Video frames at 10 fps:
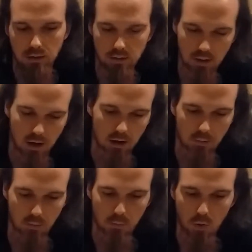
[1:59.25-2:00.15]
not
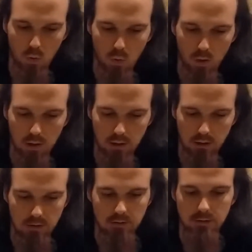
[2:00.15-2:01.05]
every mode
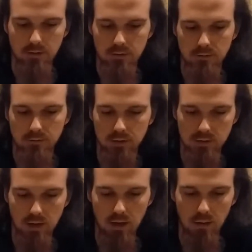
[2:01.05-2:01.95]
is the
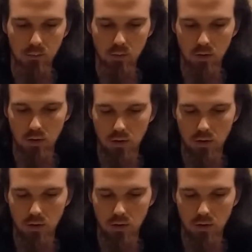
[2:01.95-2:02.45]
same.